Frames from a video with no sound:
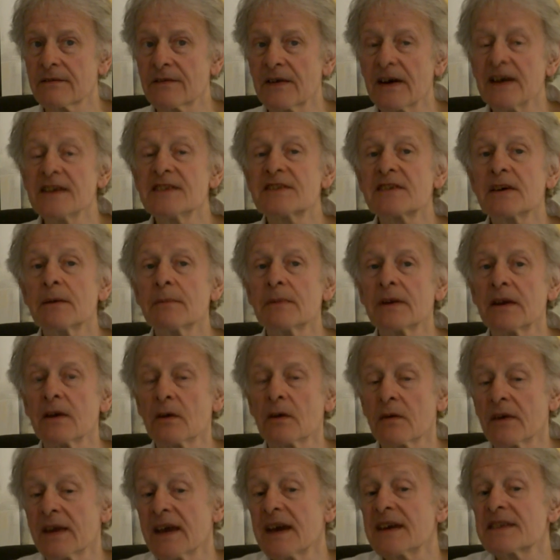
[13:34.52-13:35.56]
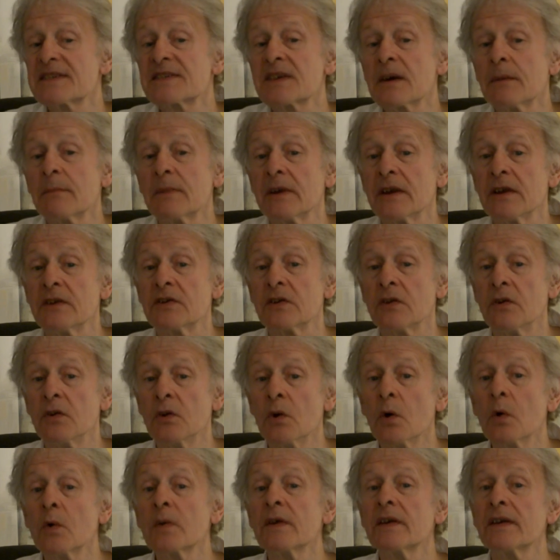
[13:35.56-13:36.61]
find somebody or get somebody to
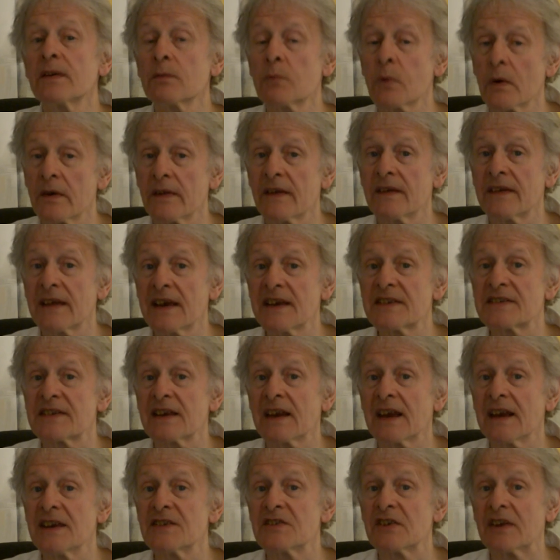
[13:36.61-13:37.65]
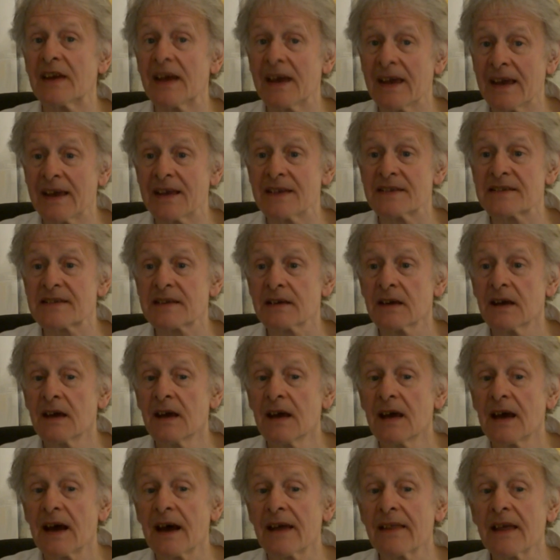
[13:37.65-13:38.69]
know that what the destination is
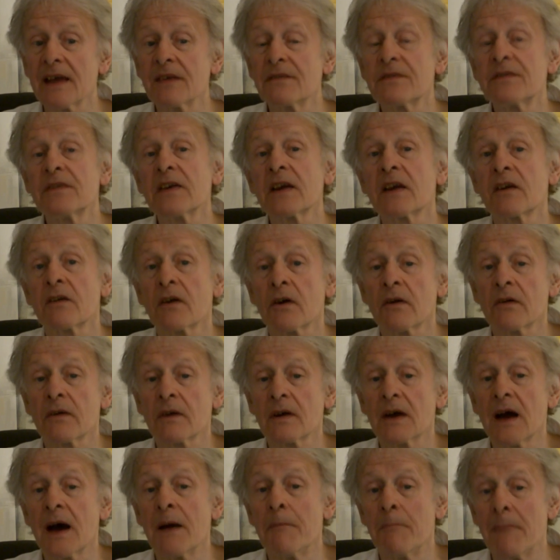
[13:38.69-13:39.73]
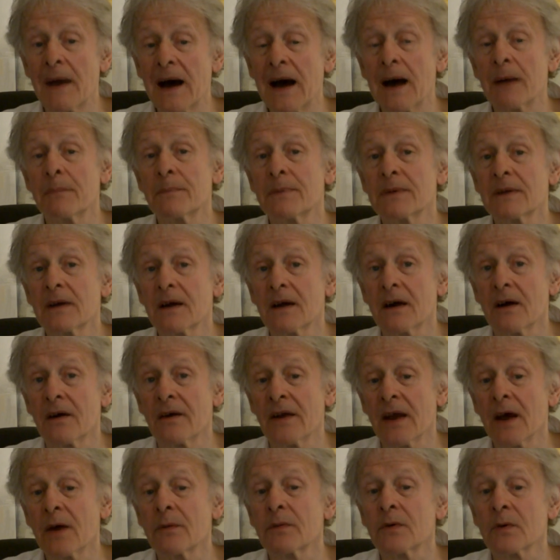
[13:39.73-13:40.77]
and then figure out a map
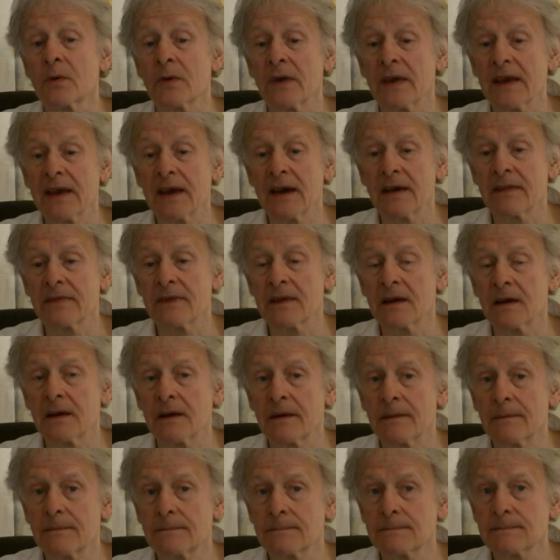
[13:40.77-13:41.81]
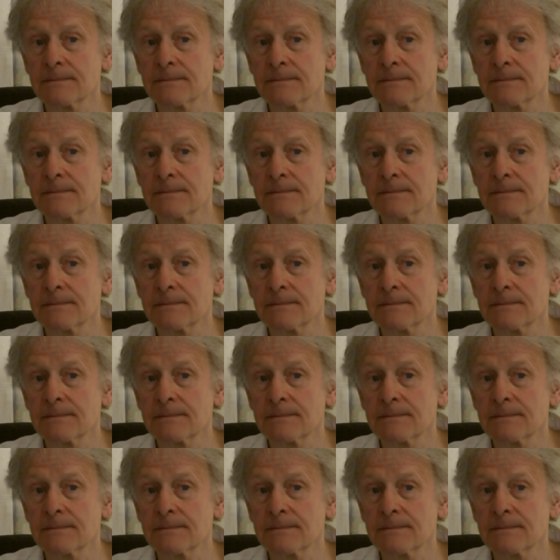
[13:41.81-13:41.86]
on how they're going to get there.